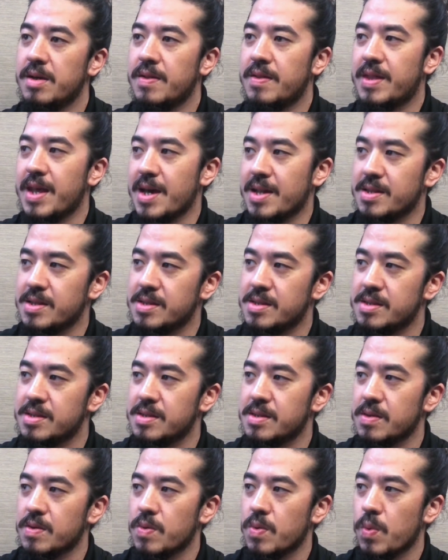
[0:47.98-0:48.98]

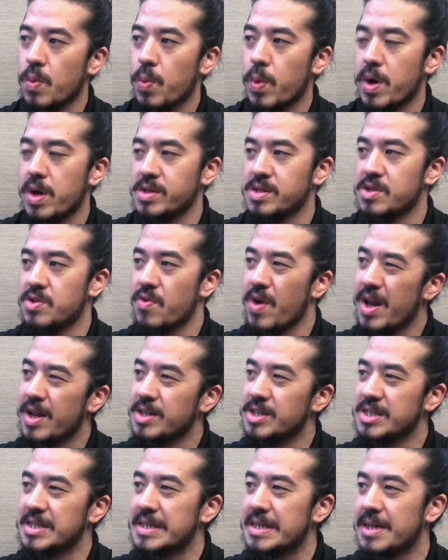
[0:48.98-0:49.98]
that's where
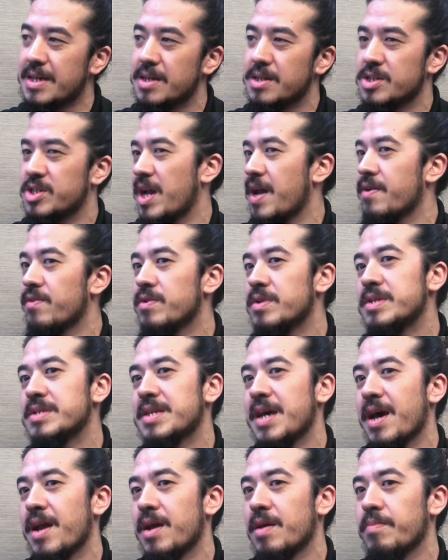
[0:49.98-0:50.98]
strategy in general
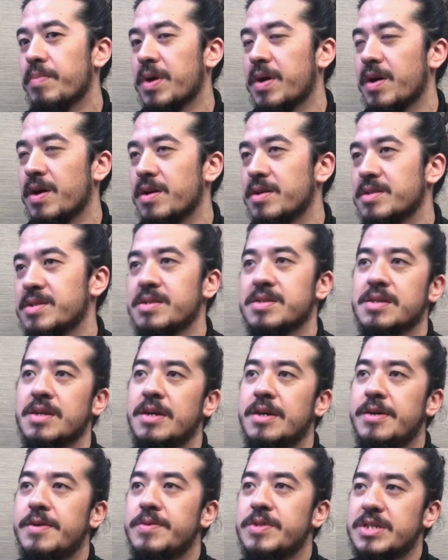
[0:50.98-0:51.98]
is heading, because
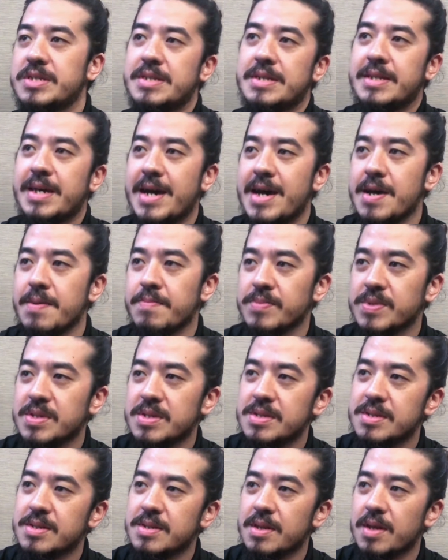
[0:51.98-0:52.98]
just the
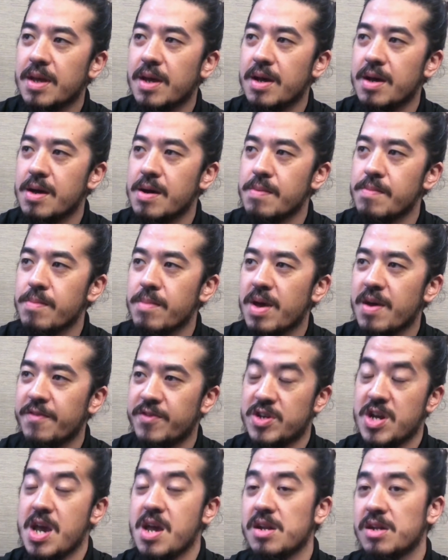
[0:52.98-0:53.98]
times have
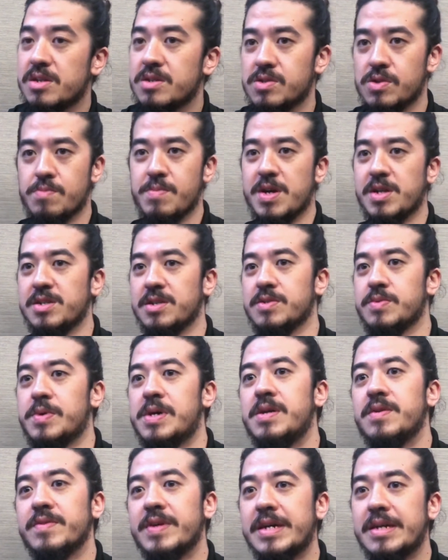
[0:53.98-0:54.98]
changed so much as
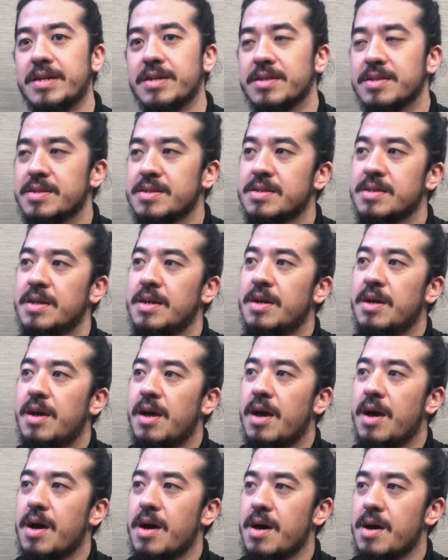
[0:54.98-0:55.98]
well, right? It's
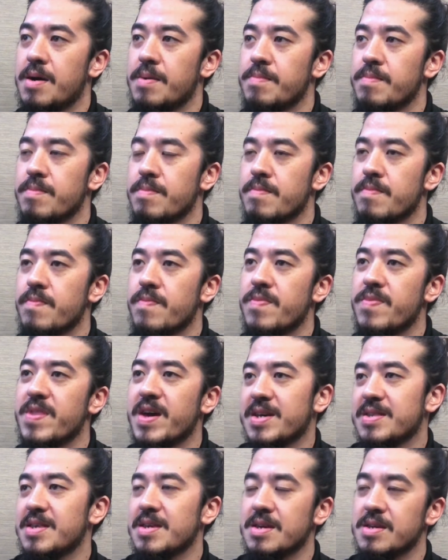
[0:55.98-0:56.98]

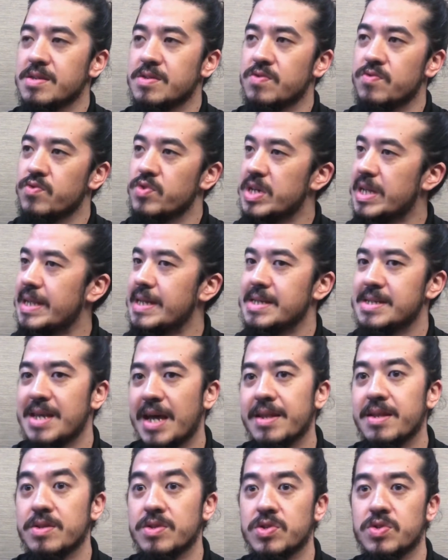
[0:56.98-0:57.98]
nothing is really
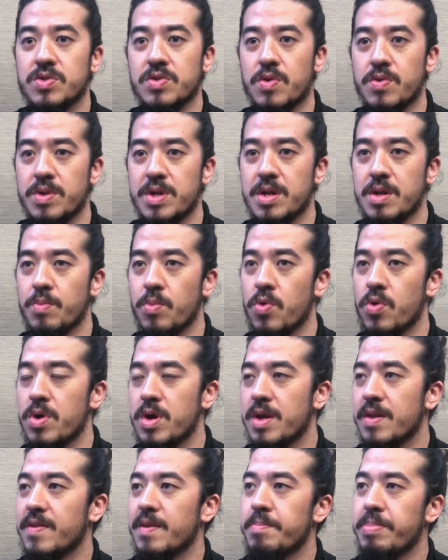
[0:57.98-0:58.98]
set in stone
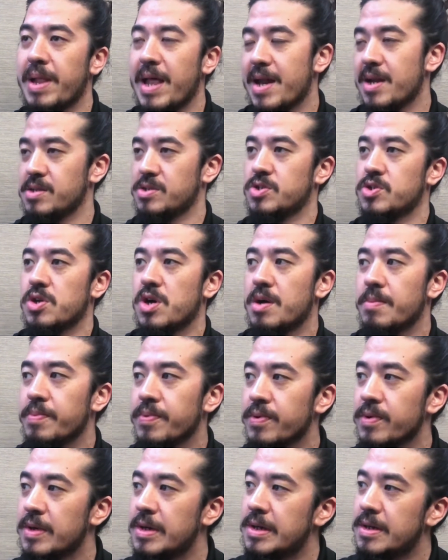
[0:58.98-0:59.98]
anymore, and the planner's job
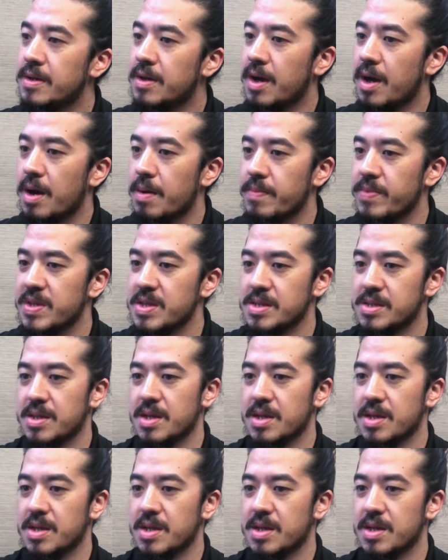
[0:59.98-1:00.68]
these